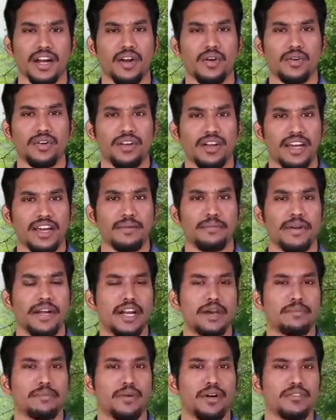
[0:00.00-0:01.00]
around are
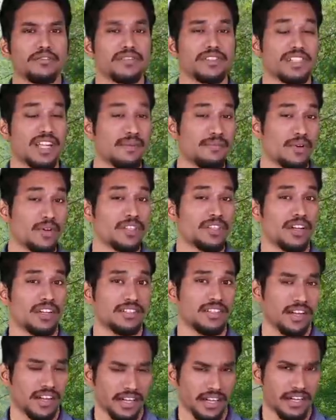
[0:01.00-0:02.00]
made up of some or the
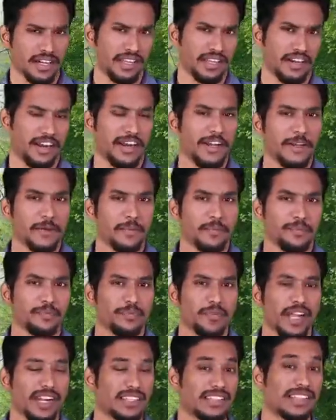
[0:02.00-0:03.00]
other entity, right?
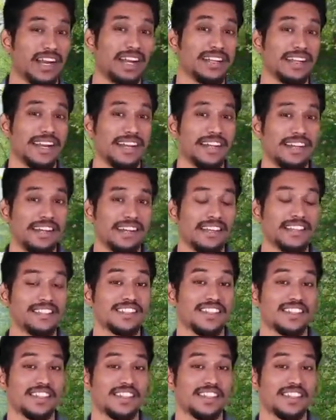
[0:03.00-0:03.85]
And that entity is